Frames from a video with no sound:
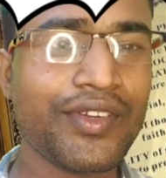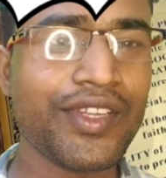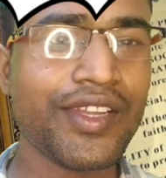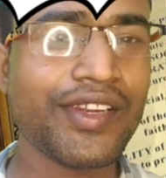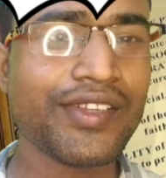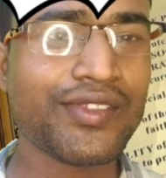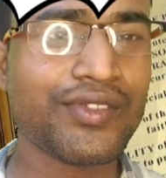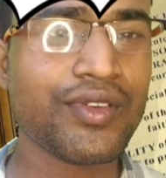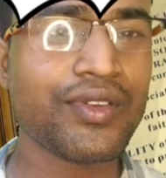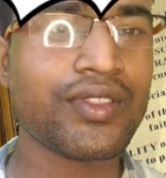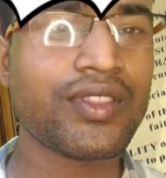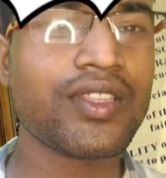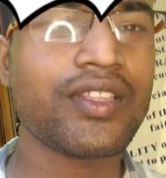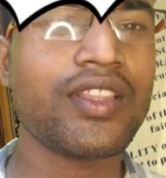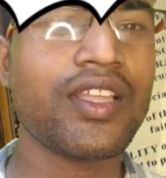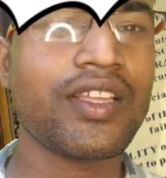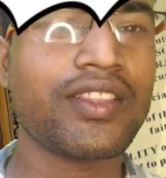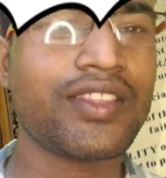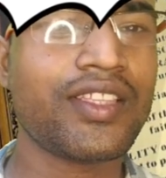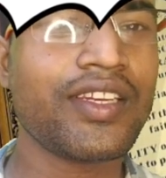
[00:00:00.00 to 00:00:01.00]
deals with
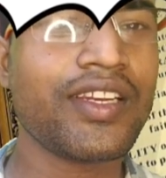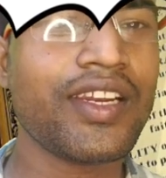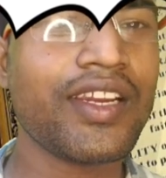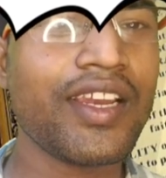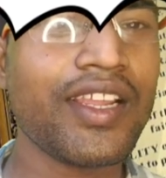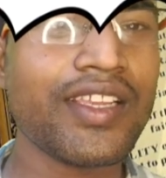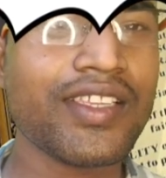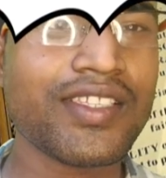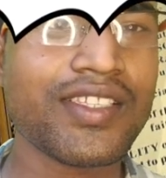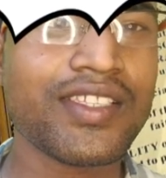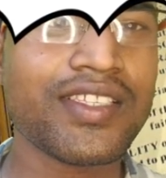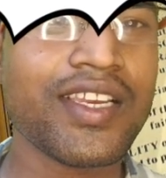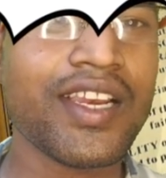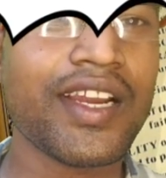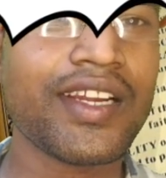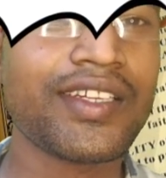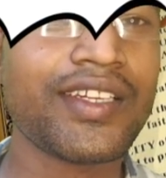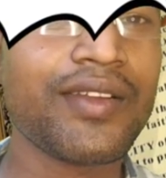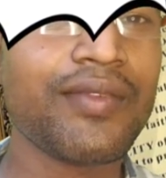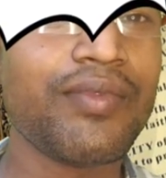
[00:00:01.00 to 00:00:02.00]
the three
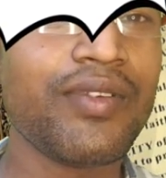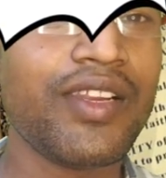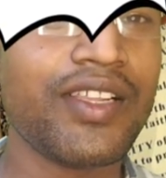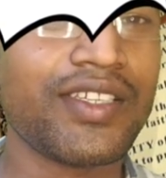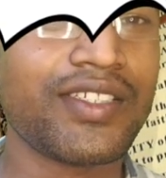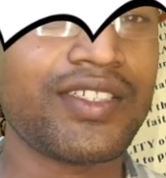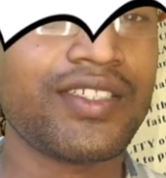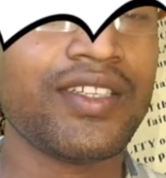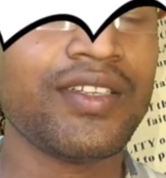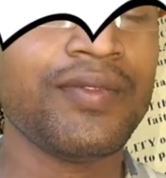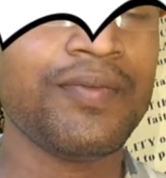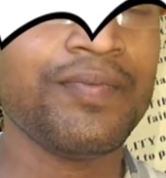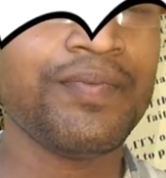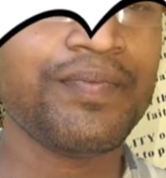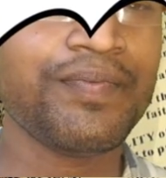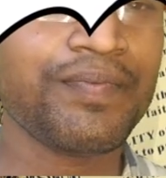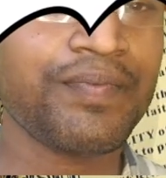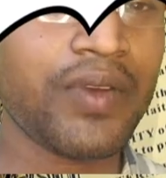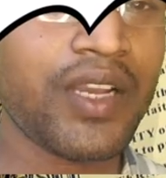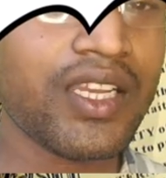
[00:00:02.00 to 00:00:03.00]
legislative lists.
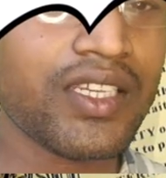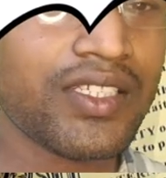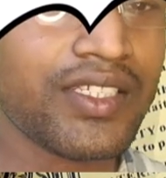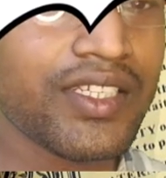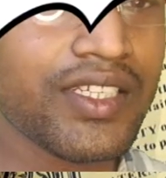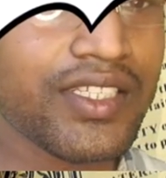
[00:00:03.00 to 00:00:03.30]
First